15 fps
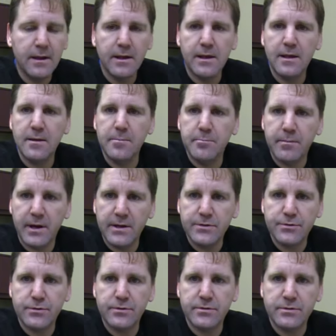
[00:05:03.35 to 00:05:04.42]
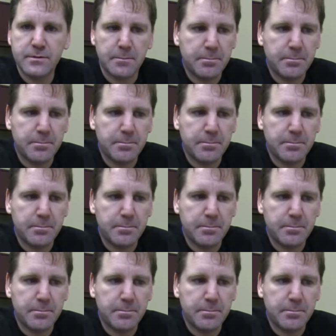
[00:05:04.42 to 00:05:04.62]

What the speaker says: He measured some